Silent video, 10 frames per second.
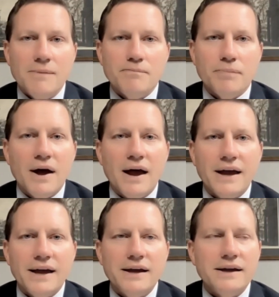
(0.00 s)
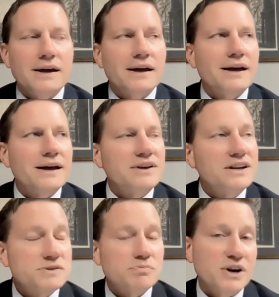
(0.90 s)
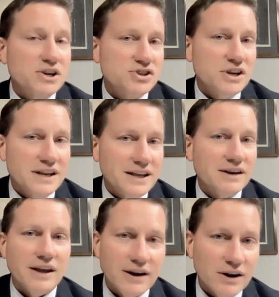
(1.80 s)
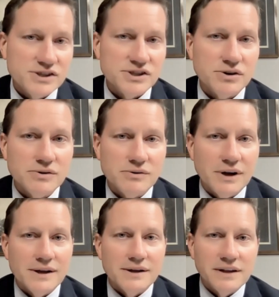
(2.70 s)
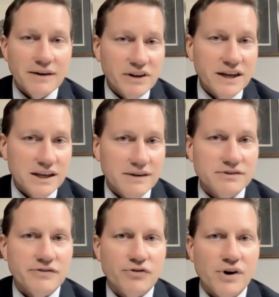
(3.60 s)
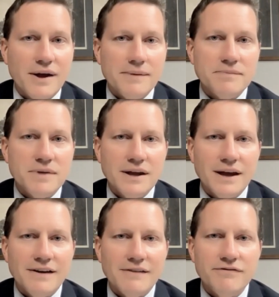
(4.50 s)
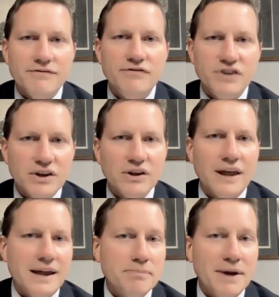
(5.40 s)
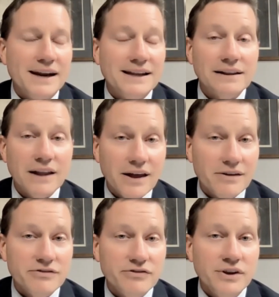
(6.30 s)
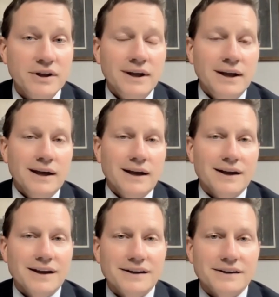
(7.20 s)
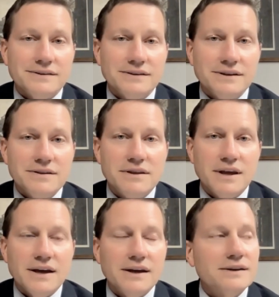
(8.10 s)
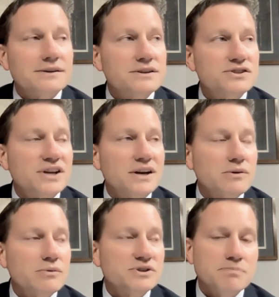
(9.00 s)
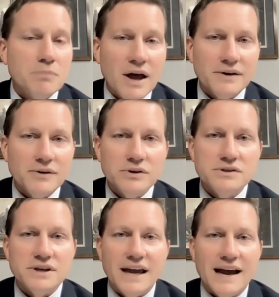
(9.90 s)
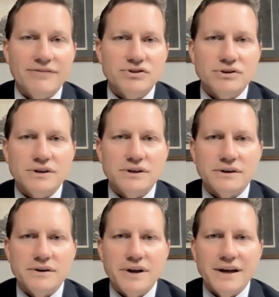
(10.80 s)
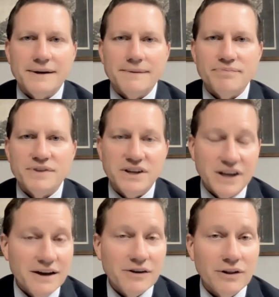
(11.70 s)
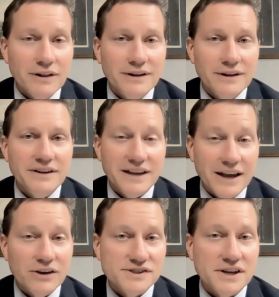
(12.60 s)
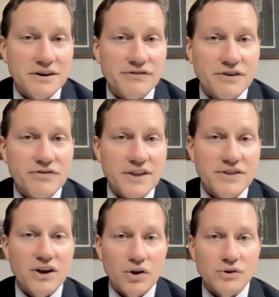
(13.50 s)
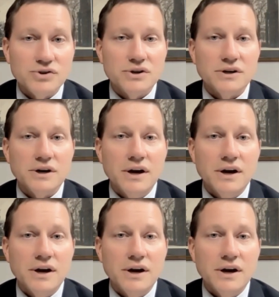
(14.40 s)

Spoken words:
by the inspiration and also a lovely gift from Phil and Patty Love. The center was modeled after the Yale Center for Faith and Culture,